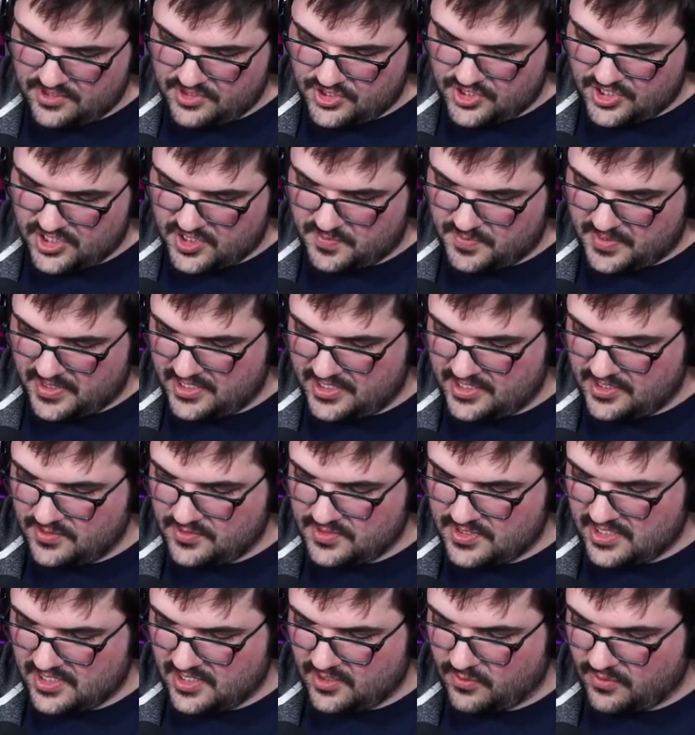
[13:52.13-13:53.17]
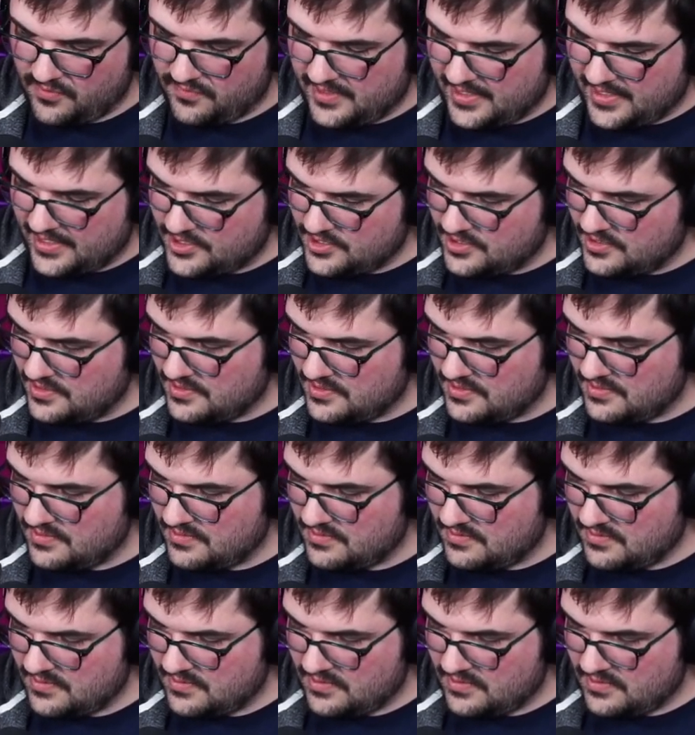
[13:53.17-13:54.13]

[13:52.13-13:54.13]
just by using reflections.